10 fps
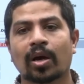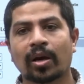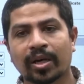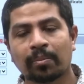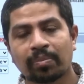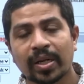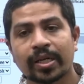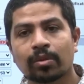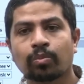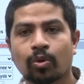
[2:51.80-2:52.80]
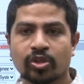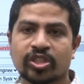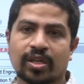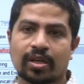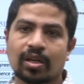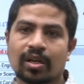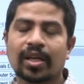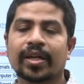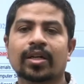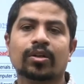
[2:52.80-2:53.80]
a complete brochure
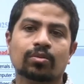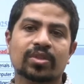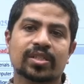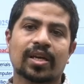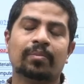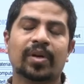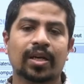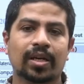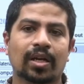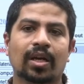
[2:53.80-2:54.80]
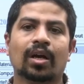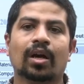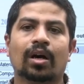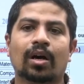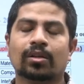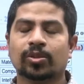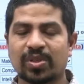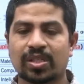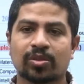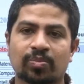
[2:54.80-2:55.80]
related to this mtech uh,
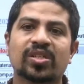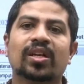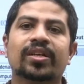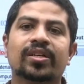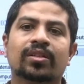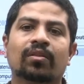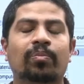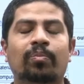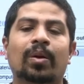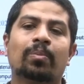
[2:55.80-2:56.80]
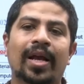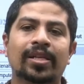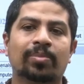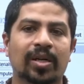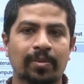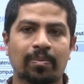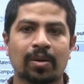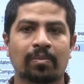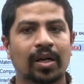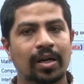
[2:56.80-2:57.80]
uh, specialization per branch per
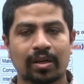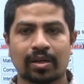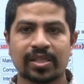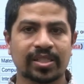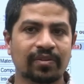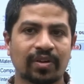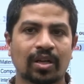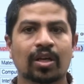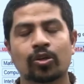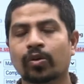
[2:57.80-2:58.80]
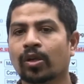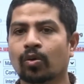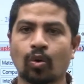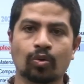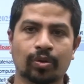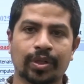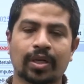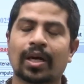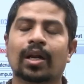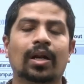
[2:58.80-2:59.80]
department are, is given you can go through it uh,